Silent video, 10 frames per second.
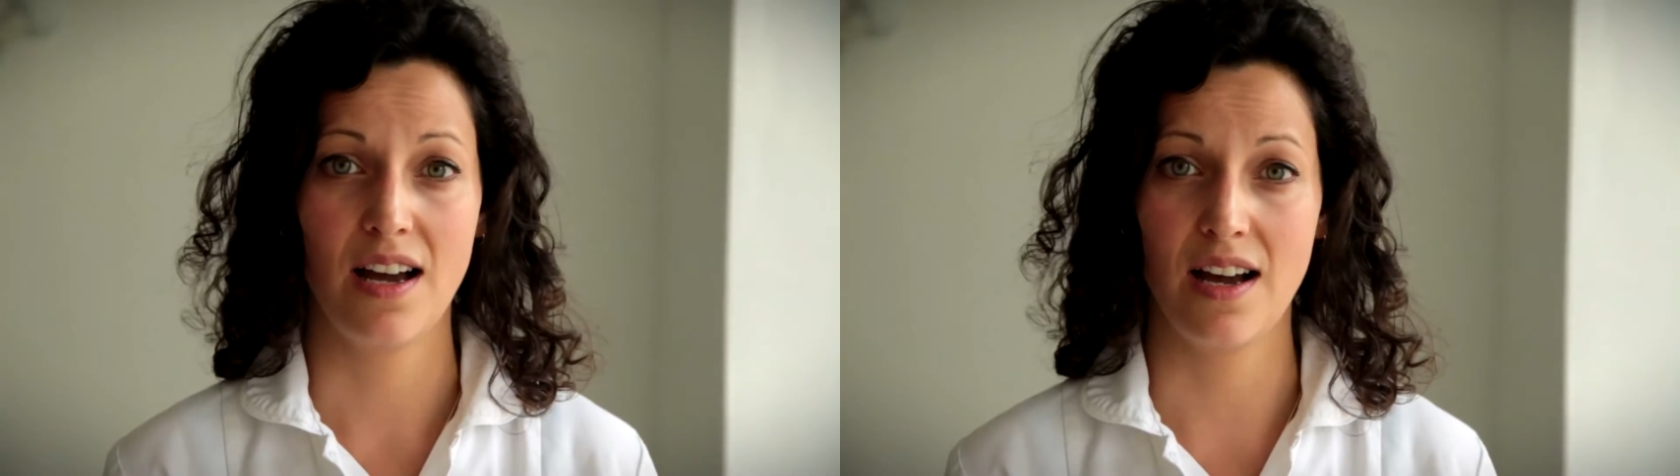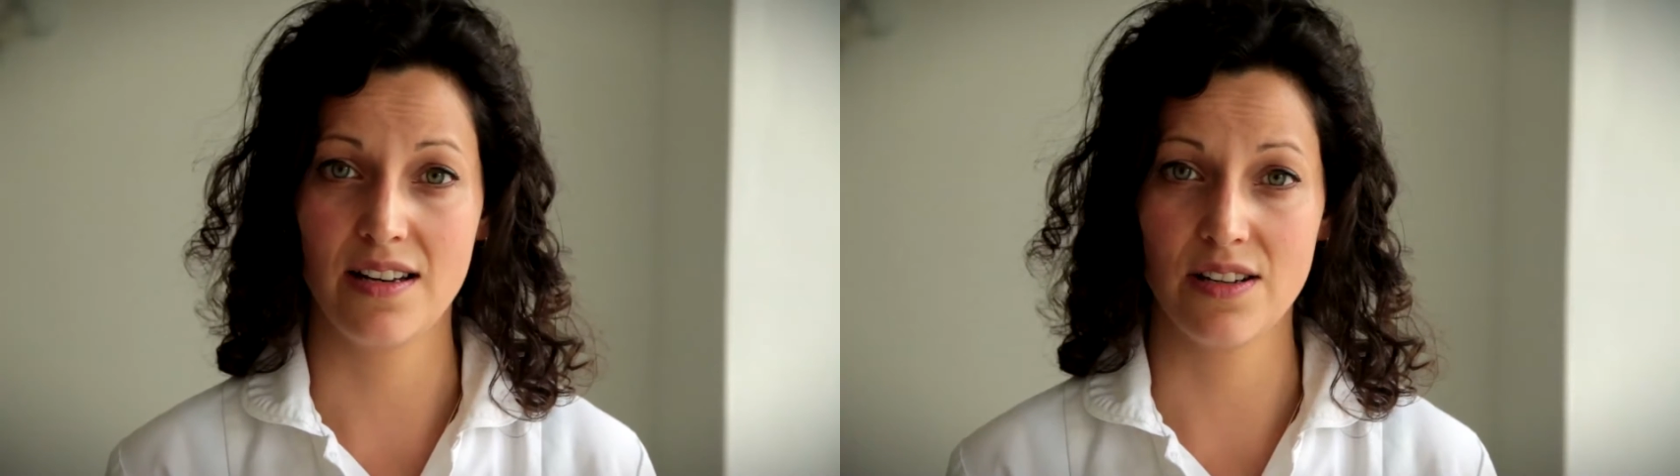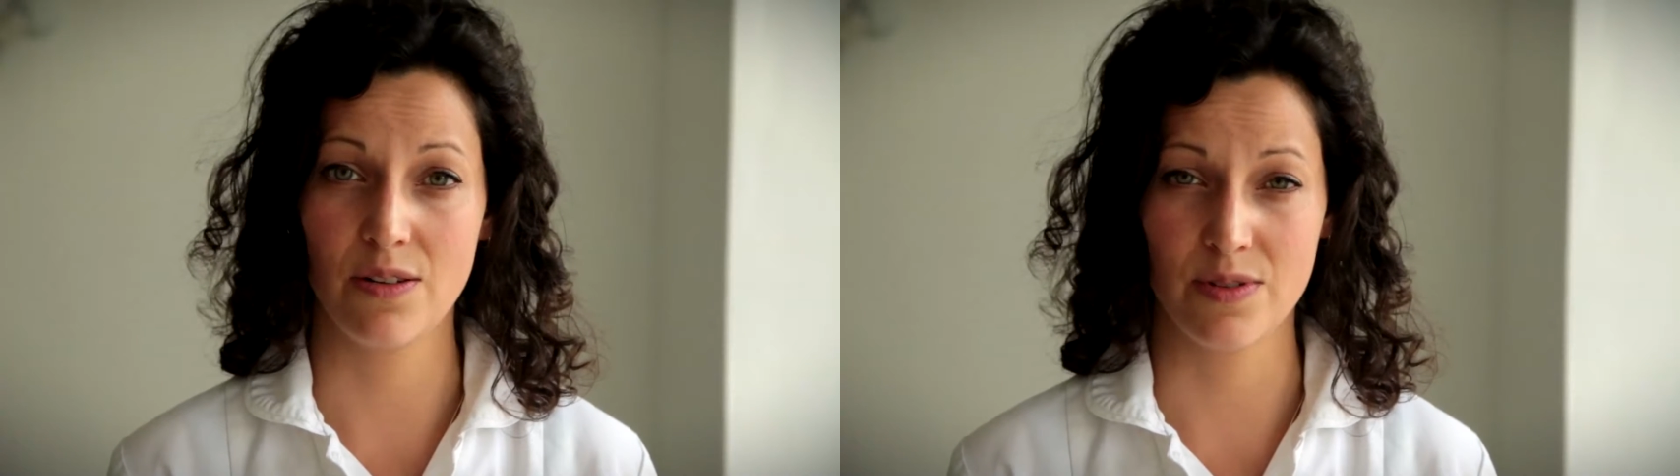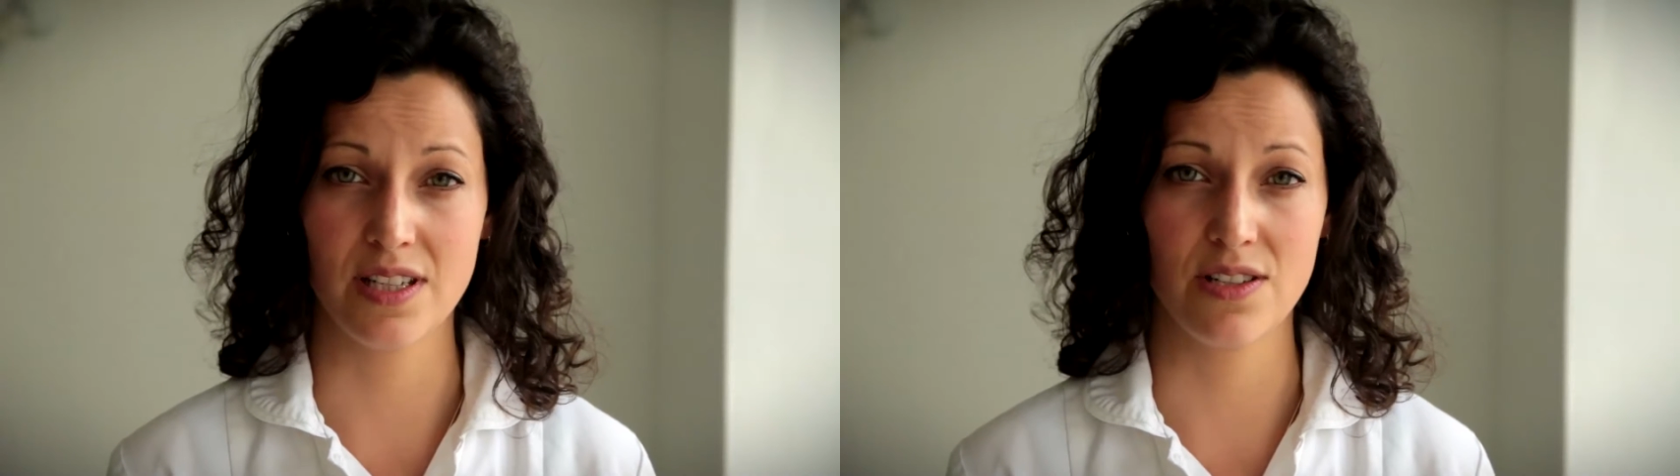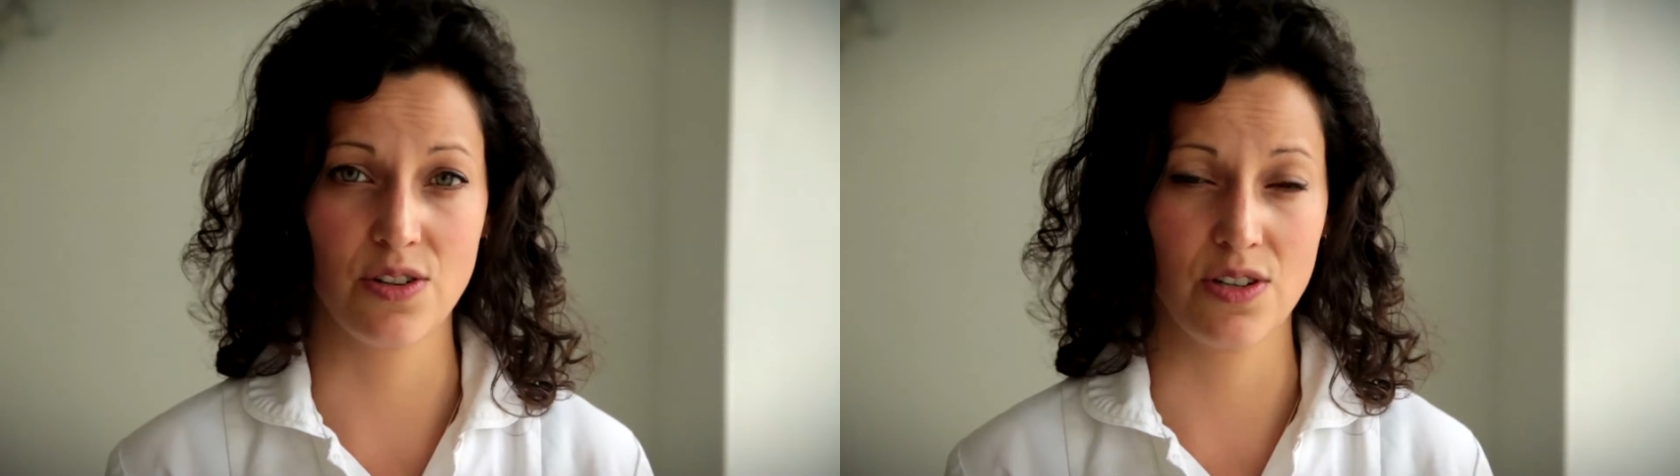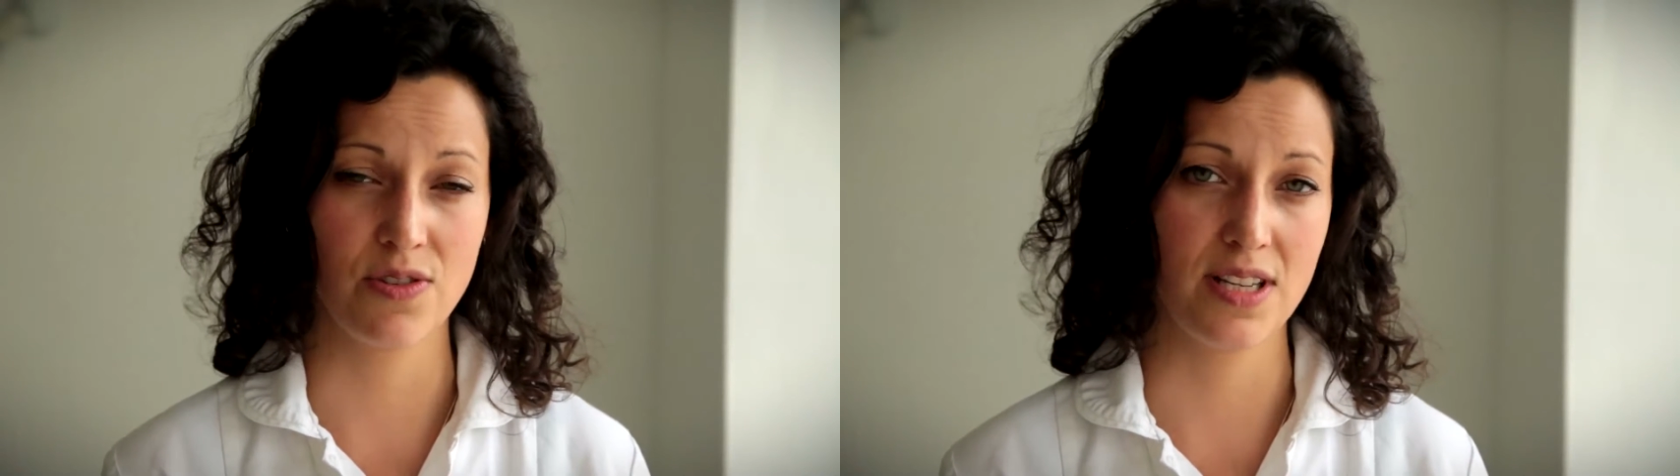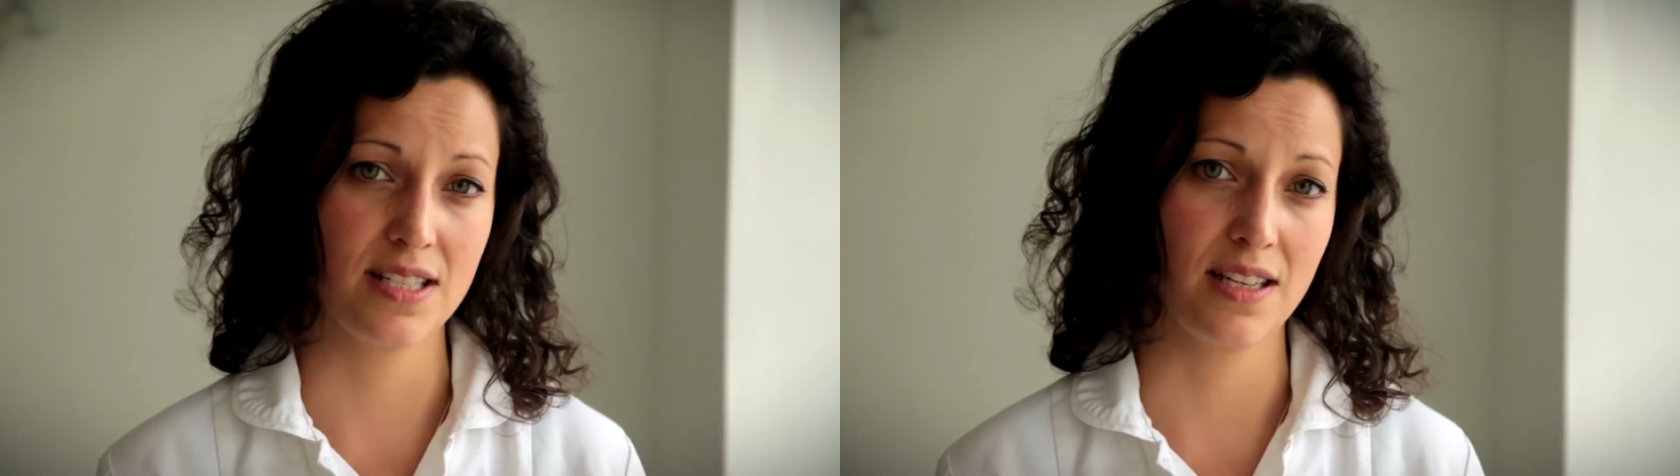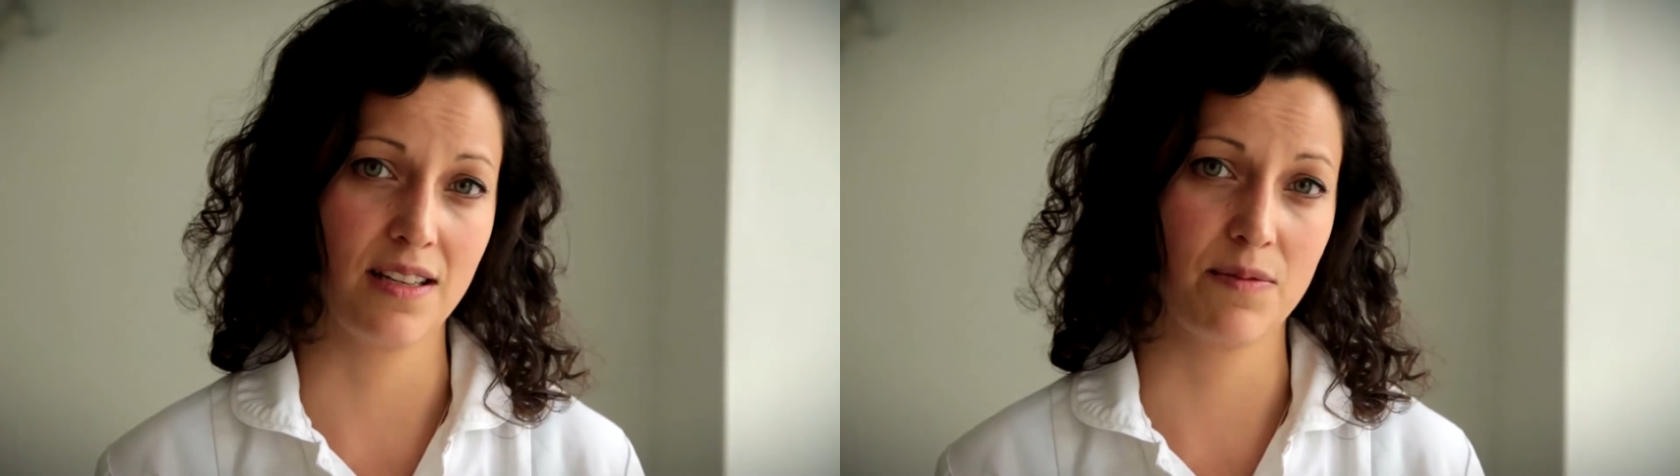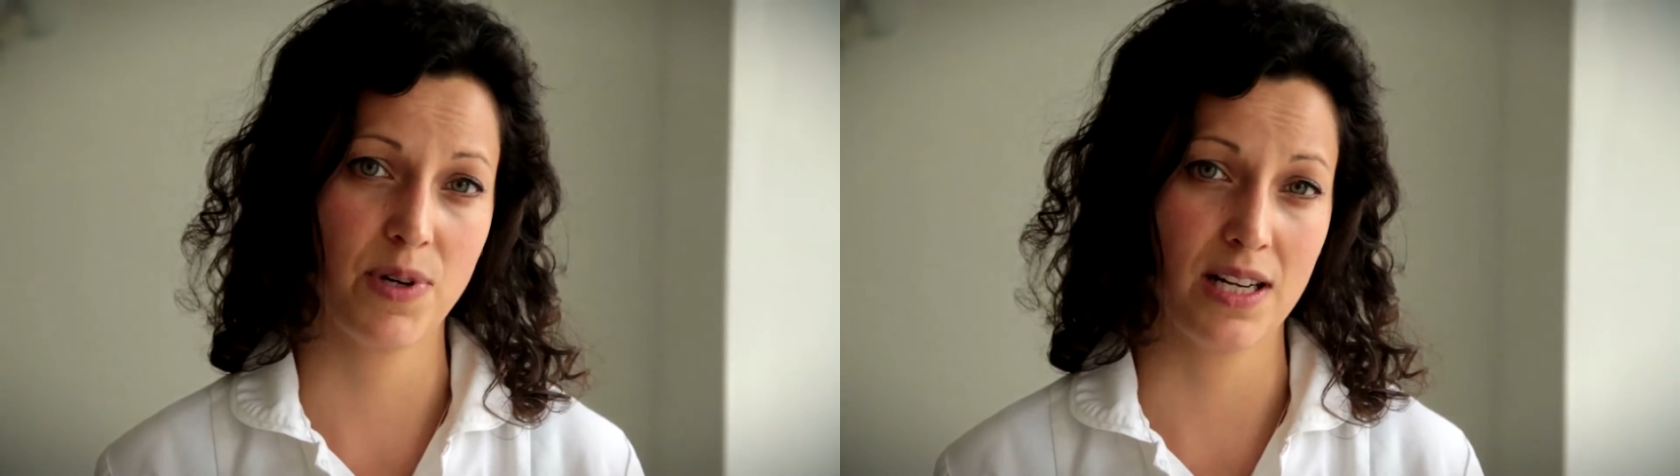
and obviously enjoy treating